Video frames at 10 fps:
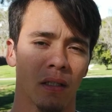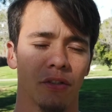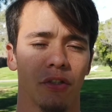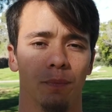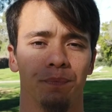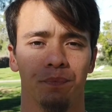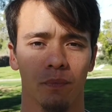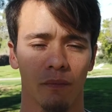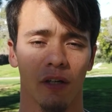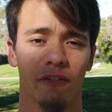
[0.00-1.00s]
So
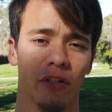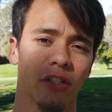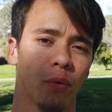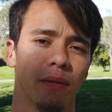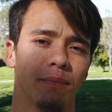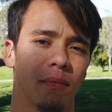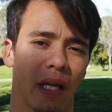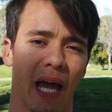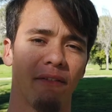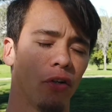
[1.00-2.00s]
for this one,
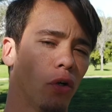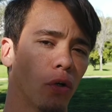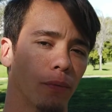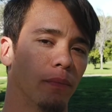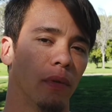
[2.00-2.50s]
have a goal.